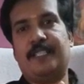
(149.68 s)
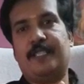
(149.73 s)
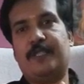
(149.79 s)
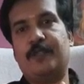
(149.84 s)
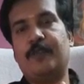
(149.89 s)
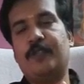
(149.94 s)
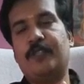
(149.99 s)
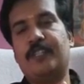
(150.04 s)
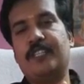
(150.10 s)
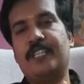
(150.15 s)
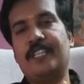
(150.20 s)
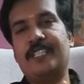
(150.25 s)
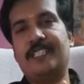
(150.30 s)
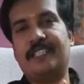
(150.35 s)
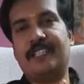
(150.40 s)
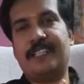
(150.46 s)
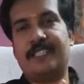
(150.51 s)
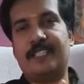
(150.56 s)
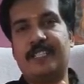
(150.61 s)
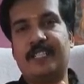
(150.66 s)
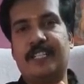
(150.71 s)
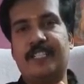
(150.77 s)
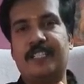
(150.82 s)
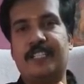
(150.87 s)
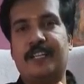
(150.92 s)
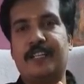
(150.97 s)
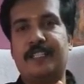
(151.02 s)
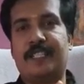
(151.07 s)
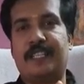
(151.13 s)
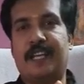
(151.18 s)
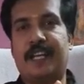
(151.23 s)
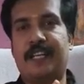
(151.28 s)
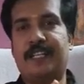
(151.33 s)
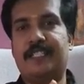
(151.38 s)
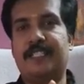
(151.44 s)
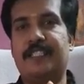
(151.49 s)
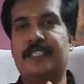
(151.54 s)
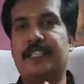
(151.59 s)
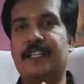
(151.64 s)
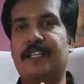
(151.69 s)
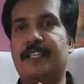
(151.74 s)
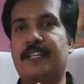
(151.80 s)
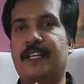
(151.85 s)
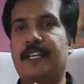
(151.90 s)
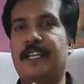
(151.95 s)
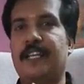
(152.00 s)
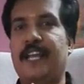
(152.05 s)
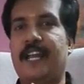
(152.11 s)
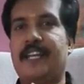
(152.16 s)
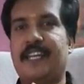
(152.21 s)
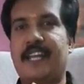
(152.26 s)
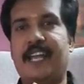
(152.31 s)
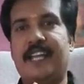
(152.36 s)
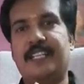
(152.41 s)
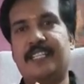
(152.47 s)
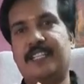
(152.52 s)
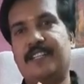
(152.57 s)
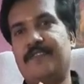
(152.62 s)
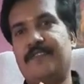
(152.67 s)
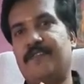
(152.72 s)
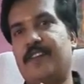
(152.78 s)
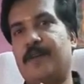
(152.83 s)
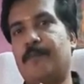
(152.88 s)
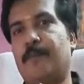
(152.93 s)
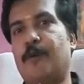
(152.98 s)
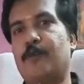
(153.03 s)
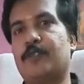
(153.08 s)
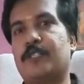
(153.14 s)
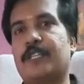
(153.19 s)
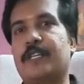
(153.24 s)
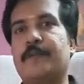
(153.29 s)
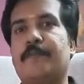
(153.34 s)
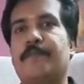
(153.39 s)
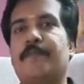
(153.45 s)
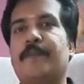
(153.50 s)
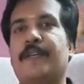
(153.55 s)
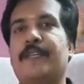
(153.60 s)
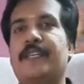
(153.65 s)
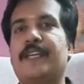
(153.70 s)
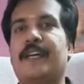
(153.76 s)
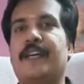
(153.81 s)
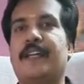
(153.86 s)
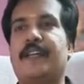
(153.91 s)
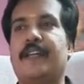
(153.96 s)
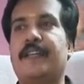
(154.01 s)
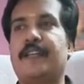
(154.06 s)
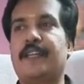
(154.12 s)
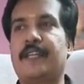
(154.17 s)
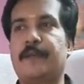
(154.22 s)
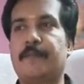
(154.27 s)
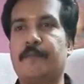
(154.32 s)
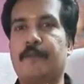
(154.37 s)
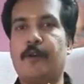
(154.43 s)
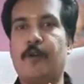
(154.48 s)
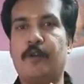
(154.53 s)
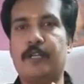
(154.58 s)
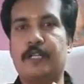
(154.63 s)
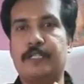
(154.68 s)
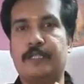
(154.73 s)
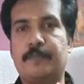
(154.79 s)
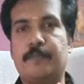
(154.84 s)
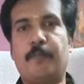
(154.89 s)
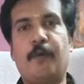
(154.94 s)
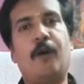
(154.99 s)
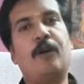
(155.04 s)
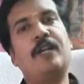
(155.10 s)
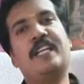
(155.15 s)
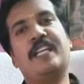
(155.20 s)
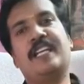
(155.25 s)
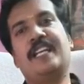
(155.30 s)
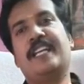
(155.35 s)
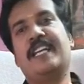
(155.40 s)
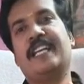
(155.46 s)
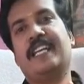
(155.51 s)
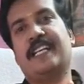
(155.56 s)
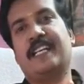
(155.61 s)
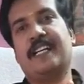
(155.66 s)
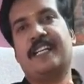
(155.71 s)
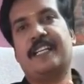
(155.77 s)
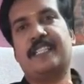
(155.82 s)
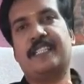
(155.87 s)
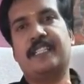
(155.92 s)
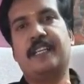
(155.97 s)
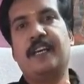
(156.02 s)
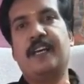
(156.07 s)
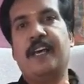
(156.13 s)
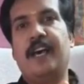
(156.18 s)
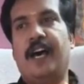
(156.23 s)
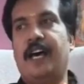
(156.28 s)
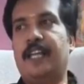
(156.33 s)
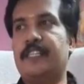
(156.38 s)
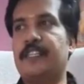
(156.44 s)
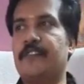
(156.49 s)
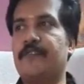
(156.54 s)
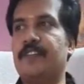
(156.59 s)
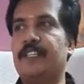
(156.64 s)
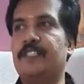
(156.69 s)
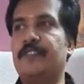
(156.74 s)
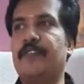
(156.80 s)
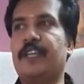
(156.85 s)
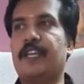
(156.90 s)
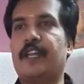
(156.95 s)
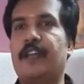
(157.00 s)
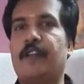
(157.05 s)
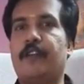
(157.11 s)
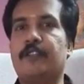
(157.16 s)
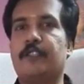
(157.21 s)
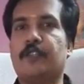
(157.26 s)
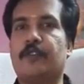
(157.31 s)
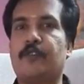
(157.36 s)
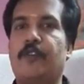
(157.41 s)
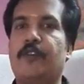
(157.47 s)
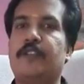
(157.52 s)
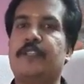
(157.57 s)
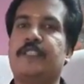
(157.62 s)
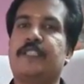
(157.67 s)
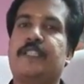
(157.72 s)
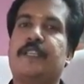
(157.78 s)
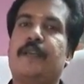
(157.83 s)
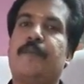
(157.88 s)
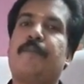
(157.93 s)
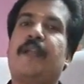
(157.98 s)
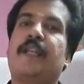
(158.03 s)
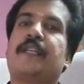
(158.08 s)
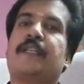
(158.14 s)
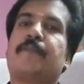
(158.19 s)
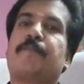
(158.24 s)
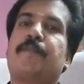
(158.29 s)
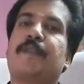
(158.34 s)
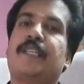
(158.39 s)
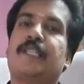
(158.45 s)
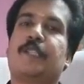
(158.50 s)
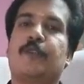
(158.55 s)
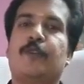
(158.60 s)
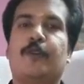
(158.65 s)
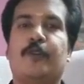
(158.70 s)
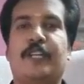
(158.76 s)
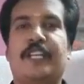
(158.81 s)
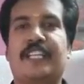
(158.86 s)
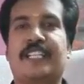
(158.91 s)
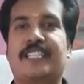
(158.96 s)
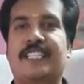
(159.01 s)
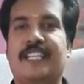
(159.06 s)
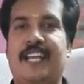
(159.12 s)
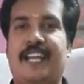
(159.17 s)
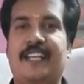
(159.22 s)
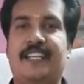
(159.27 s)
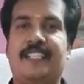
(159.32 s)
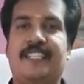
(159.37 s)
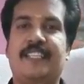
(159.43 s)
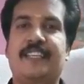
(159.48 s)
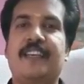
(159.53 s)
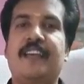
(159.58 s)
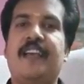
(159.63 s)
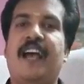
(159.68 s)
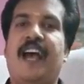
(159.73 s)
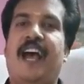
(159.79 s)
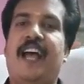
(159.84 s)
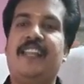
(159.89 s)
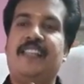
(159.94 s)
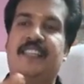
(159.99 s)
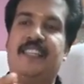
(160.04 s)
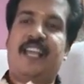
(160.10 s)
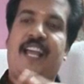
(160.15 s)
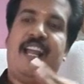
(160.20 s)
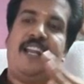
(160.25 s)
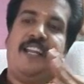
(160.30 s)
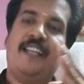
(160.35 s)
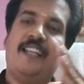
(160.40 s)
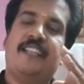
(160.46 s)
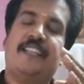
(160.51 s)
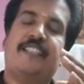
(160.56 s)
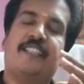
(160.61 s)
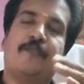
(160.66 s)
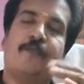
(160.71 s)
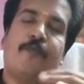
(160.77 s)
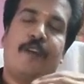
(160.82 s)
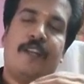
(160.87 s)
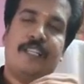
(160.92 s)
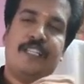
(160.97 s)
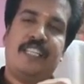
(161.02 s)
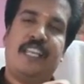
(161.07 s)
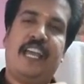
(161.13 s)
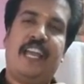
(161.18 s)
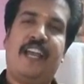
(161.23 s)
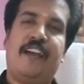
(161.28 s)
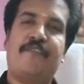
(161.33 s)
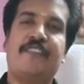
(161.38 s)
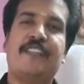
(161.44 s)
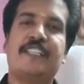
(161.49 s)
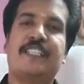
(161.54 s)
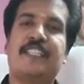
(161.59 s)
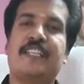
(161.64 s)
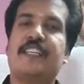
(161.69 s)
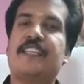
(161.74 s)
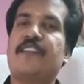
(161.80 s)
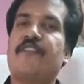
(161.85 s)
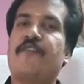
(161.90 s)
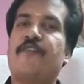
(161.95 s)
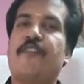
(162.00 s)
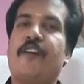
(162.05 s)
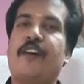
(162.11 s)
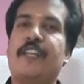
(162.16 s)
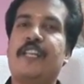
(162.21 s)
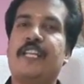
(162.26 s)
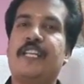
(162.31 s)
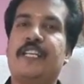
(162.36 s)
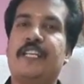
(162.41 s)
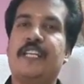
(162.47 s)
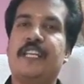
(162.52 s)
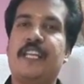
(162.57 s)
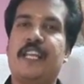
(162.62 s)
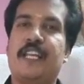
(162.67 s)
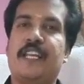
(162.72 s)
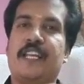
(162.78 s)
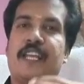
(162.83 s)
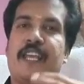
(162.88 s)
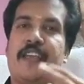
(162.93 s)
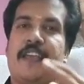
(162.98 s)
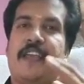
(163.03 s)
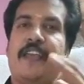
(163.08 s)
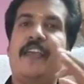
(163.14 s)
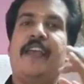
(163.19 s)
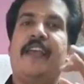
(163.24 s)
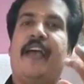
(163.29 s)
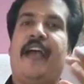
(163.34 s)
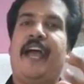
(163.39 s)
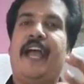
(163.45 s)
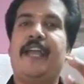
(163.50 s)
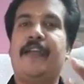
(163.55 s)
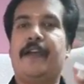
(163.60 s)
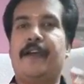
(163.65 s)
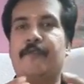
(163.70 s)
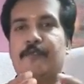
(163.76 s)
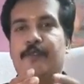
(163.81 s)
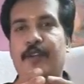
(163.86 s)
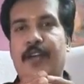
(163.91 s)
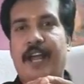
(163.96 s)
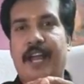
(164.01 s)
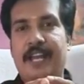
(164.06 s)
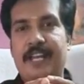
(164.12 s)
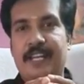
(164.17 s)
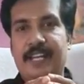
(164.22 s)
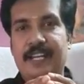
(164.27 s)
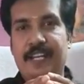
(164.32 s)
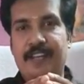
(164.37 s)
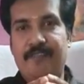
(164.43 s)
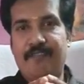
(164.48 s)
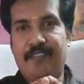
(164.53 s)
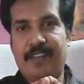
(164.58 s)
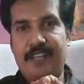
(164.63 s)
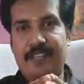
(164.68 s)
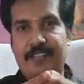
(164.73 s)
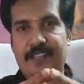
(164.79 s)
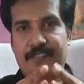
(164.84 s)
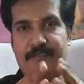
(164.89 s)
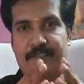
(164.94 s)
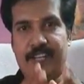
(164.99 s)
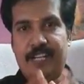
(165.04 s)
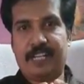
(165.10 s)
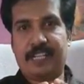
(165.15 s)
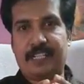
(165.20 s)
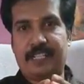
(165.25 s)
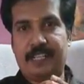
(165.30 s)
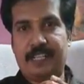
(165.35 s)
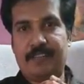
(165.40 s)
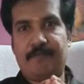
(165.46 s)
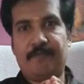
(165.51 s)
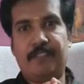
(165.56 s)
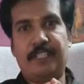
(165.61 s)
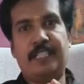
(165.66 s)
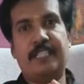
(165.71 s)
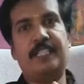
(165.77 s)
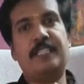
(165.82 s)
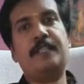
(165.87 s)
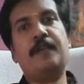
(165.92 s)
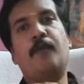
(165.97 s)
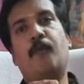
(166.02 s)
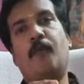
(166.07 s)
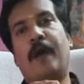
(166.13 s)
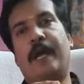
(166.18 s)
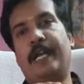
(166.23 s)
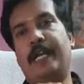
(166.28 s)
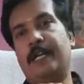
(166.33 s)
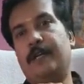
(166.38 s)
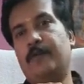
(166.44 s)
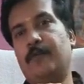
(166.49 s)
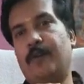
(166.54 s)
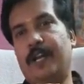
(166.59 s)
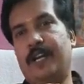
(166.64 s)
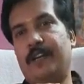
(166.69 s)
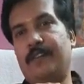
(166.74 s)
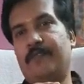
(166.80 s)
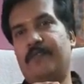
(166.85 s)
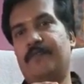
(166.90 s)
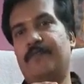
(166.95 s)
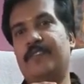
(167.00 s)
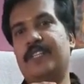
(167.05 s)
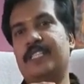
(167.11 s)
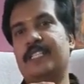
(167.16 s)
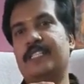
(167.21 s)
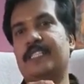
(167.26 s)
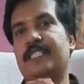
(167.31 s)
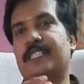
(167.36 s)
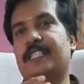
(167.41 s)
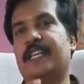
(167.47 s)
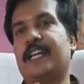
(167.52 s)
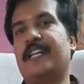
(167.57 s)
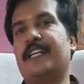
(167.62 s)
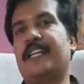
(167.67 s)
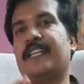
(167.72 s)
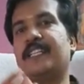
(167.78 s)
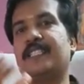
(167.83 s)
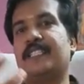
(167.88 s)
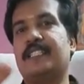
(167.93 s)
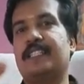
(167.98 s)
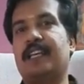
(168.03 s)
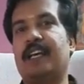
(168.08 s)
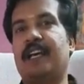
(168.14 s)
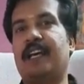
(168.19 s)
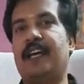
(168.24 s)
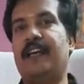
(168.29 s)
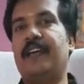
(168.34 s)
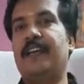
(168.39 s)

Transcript: So these restriction sites generally attached from outside by a name called as polylinkers, otherwise we can also call it a multiple cloning sites. And third is, once I have inserted a foreign DNA, I have to identify the vector which is a wild one, which contains the